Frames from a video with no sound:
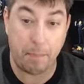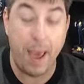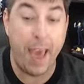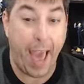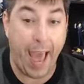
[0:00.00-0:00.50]

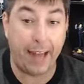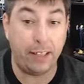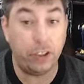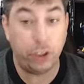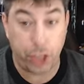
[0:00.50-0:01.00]
and
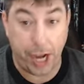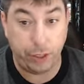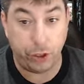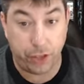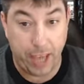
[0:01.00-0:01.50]
change your
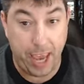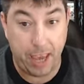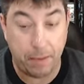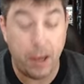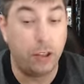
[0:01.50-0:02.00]
game
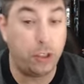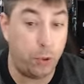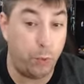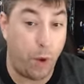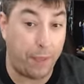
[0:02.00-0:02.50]
to
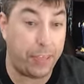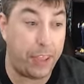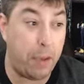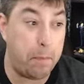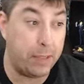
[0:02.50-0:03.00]
what they
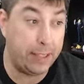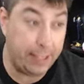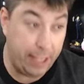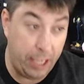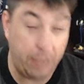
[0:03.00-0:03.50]

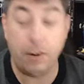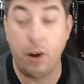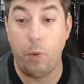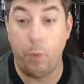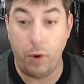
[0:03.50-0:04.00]
believe
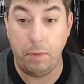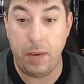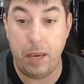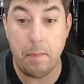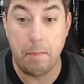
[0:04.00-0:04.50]
would be
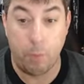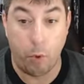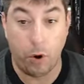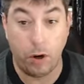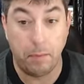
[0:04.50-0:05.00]
more
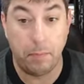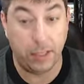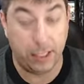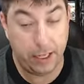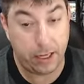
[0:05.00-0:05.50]

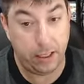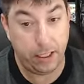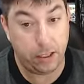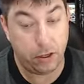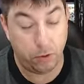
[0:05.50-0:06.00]
politically
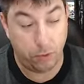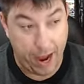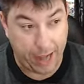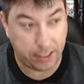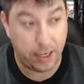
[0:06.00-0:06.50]
correct,
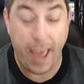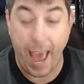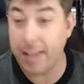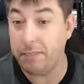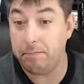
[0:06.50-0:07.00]
and,
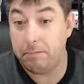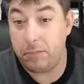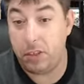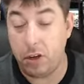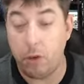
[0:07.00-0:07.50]
you
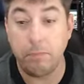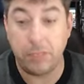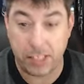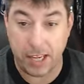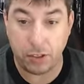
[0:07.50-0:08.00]
know,
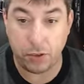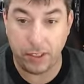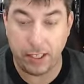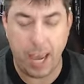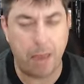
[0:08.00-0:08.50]
censoring the
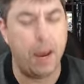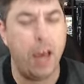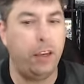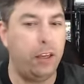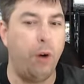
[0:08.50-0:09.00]
game. You
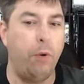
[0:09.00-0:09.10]
know,